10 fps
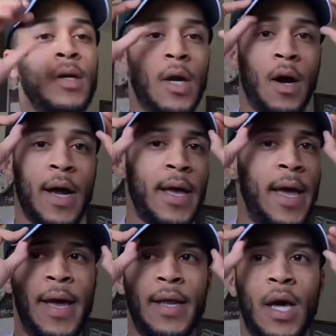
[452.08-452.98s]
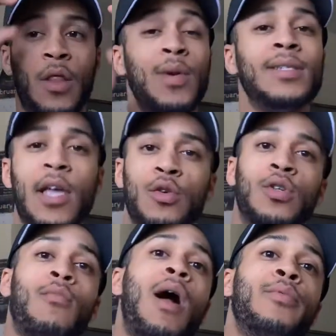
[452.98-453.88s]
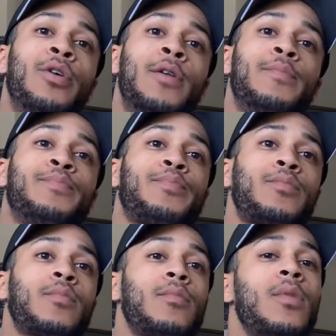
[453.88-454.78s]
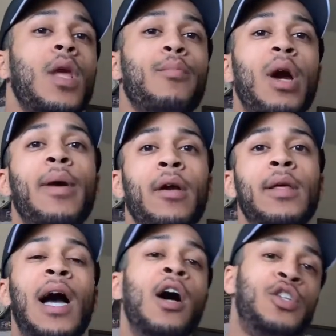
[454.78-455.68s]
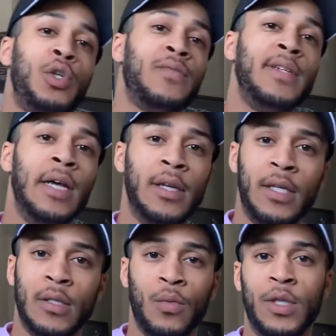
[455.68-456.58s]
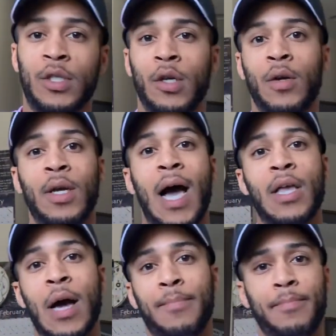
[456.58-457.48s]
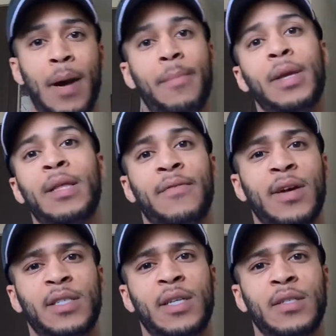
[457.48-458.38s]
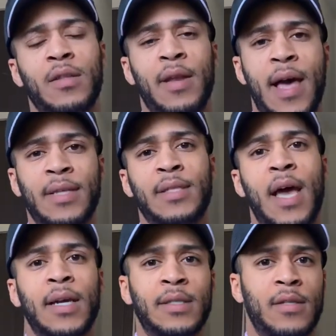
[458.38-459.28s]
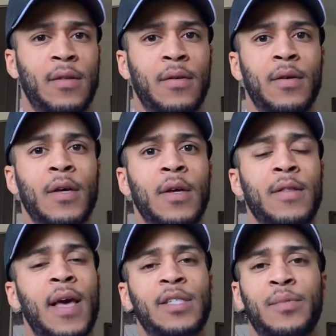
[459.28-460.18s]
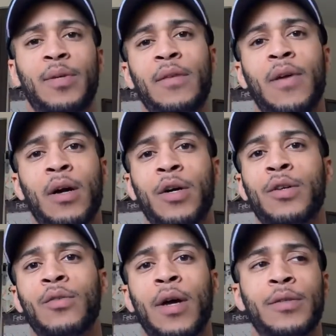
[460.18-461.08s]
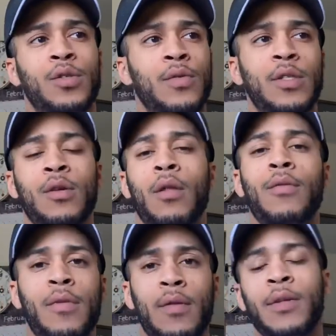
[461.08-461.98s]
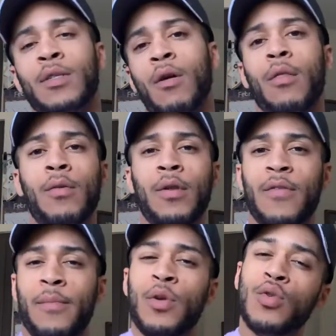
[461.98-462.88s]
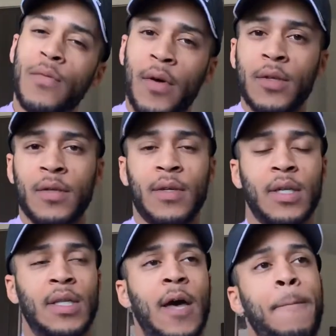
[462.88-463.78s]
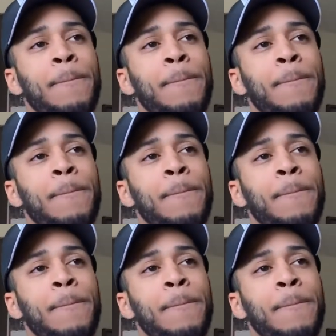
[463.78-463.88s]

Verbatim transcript: All right, and the reason I use Robinhood primarily, I also use Fidelity, which, you know, I'm invested into the Nasdaq, into the S&P 500, right? So these are other different mutual funds and things like that.